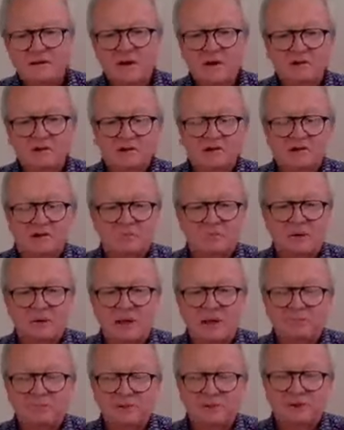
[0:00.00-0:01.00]

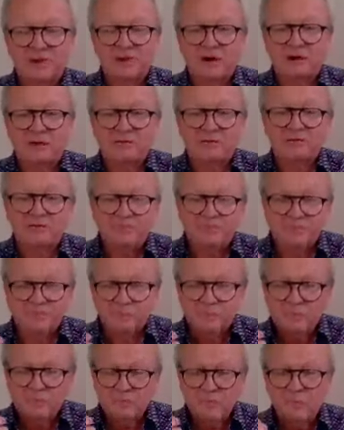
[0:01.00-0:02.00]
noticeable up to now.
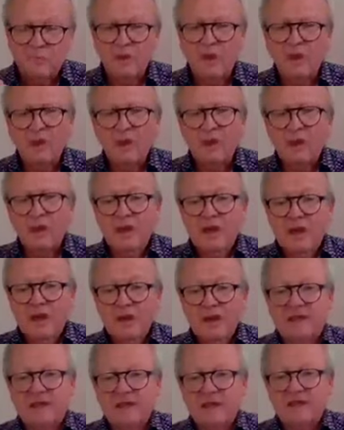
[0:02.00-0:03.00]

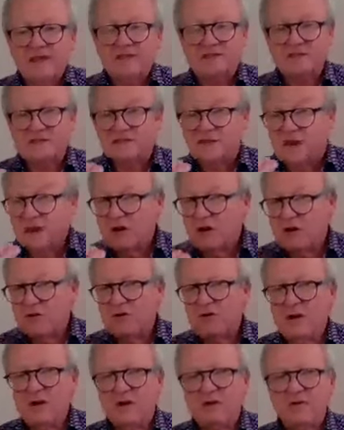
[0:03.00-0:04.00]
And again, this is
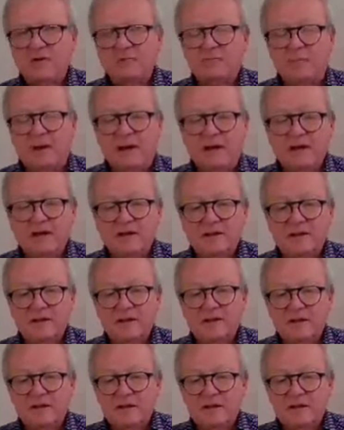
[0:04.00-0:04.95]
only on the palate.